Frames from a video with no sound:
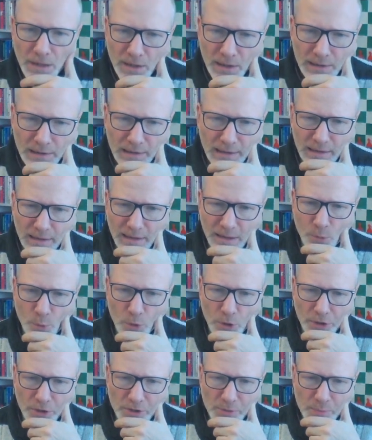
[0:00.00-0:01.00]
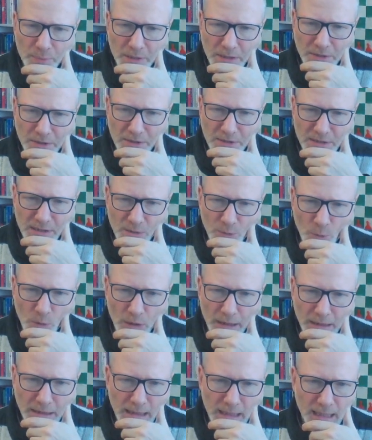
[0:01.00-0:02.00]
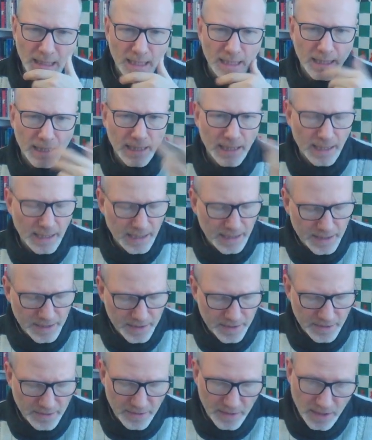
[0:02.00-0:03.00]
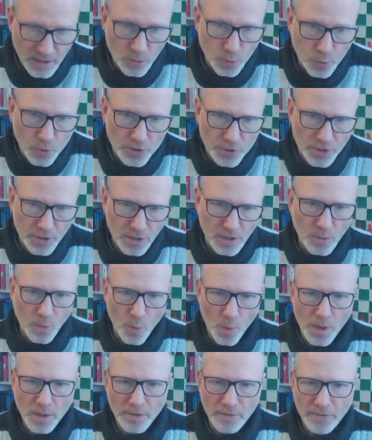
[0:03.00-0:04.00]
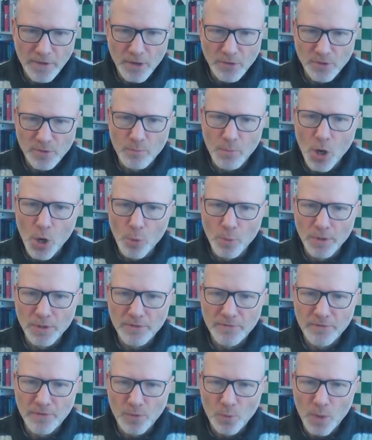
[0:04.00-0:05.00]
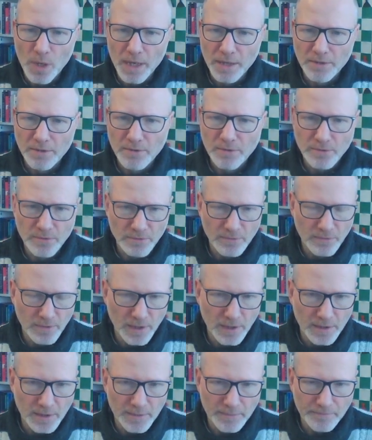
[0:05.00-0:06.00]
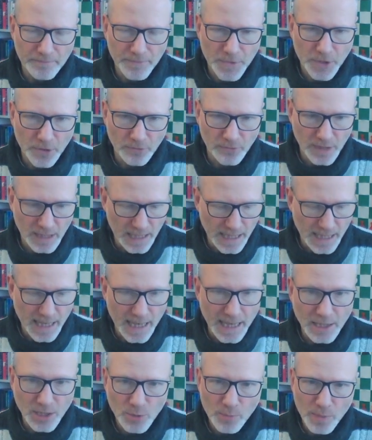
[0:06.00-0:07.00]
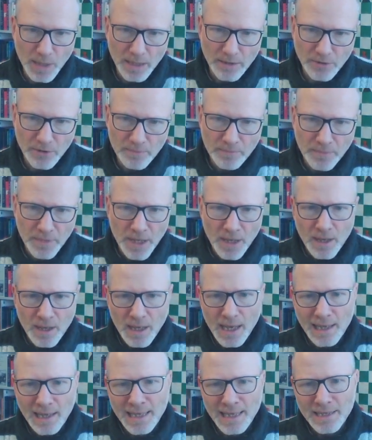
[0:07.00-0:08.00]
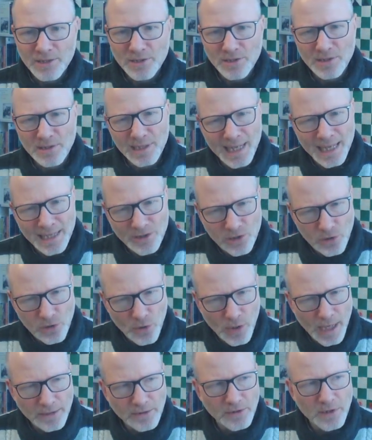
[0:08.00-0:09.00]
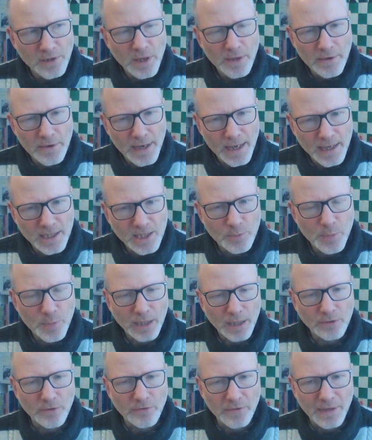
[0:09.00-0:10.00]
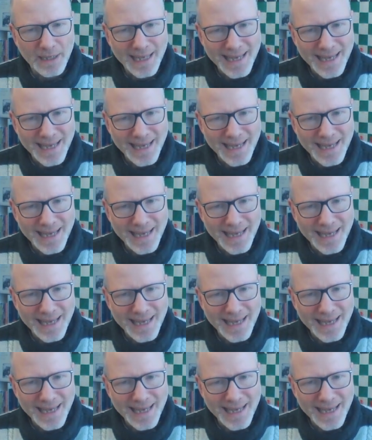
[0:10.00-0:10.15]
clearly worse pieces than white. And this was one of those moments for white to really gain space. And let's look at another aspect of